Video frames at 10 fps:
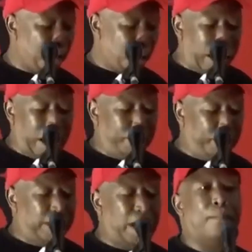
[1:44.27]
You get
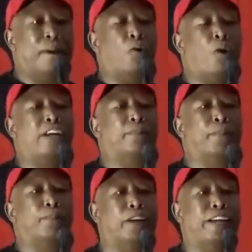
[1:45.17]
beaten by white
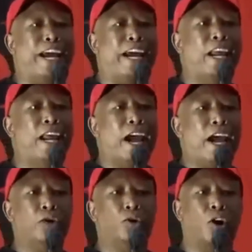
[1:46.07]
people here
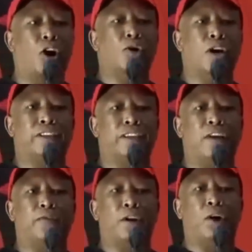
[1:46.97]
and you call
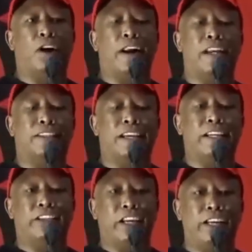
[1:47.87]
yourself an
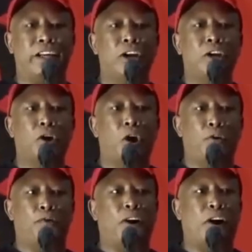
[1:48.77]
organization
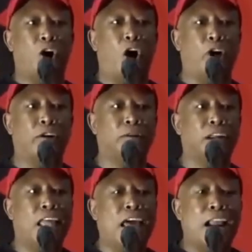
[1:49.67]
of Fanon.
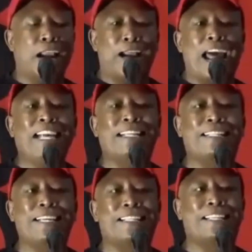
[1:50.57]

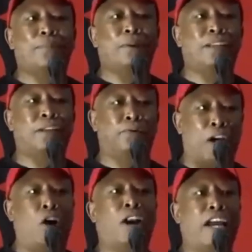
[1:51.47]
Racism is
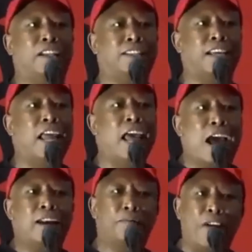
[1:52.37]
violence,
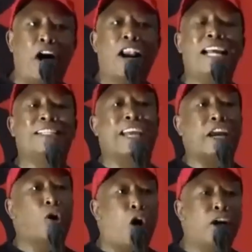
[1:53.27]
and violence
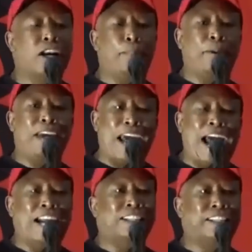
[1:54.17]
can only be
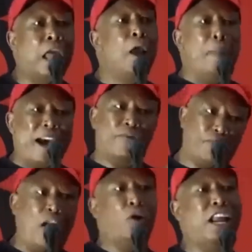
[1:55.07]
ended by
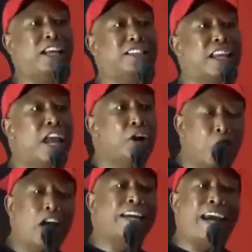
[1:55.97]
violence,
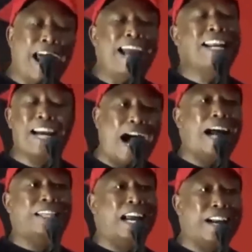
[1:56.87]
not any
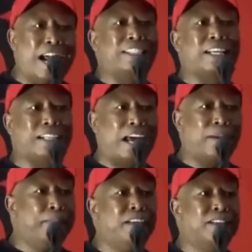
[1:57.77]
other
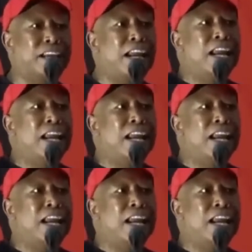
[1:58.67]
necessary means.